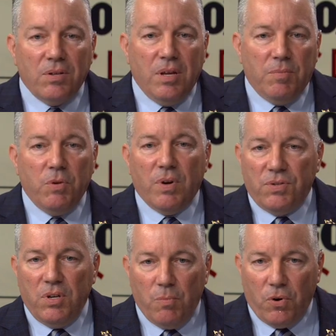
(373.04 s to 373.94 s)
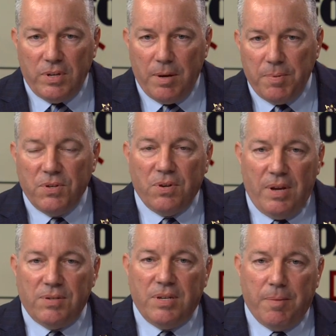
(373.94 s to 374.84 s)
to them. Do you want to see more deputies or
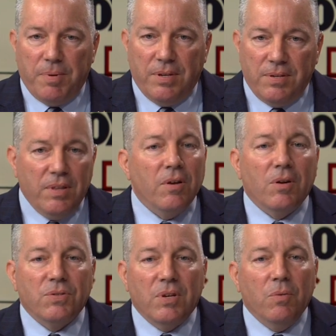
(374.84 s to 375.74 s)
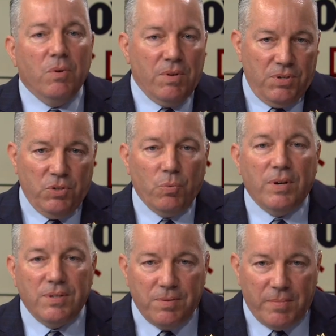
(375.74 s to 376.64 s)
less deputies? And they all say, we want to see
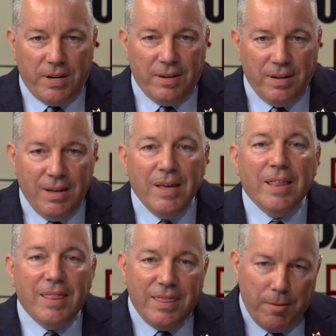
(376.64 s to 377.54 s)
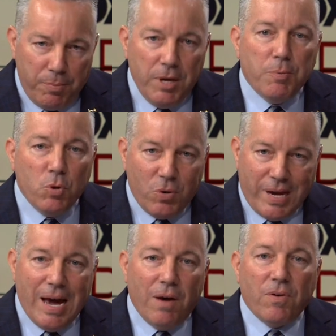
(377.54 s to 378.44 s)
twice as many. The people who
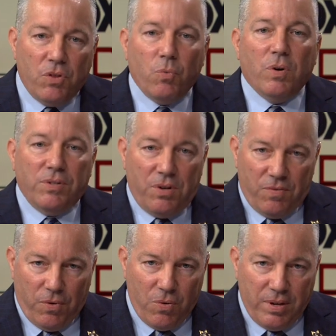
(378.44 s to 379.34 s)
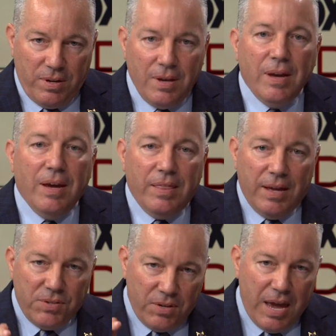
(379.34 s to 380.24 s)
count are the ones that are voting, and
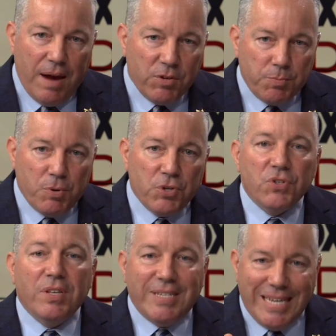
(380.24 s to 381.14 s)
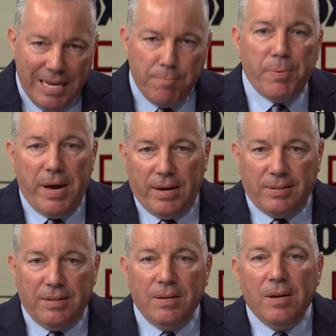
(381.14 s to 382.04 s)
that's the average person that is impacted